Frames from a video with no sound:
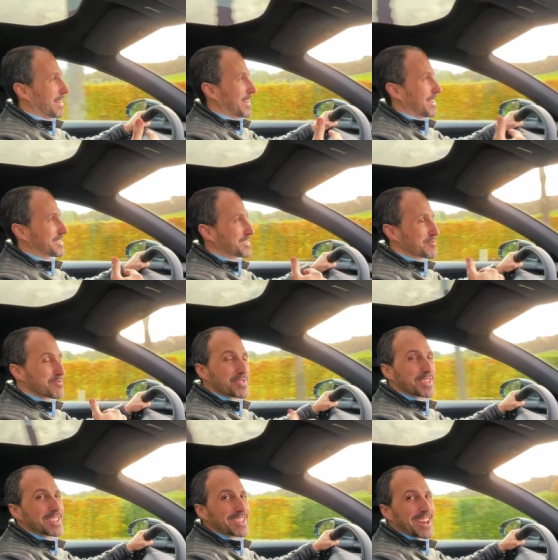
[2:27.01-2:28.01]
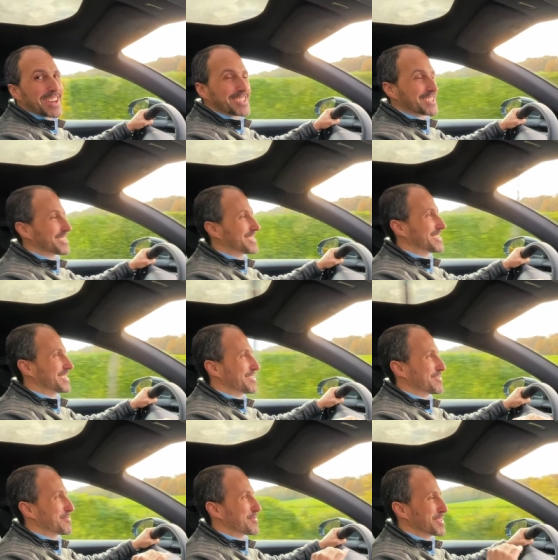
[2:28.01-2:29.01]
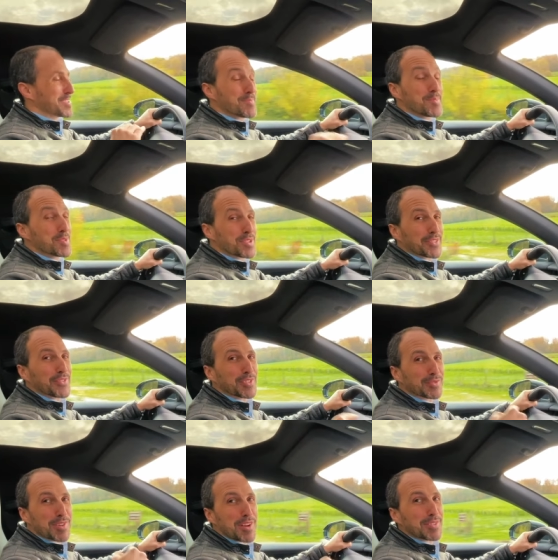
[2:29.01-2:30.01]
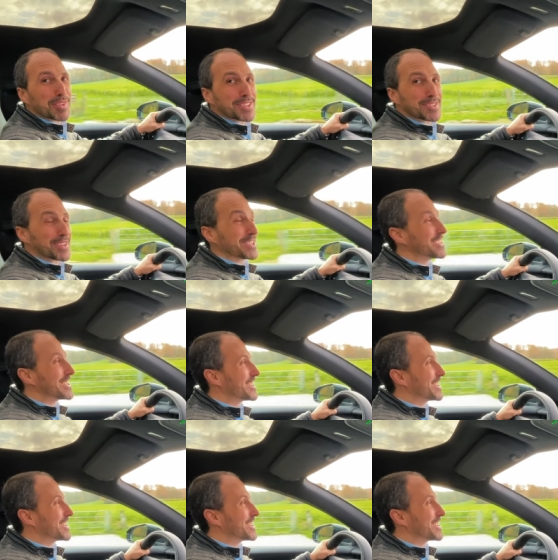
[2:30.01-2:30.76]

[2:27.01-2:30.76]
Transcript: it's a really nice, really beautiful road as you can see.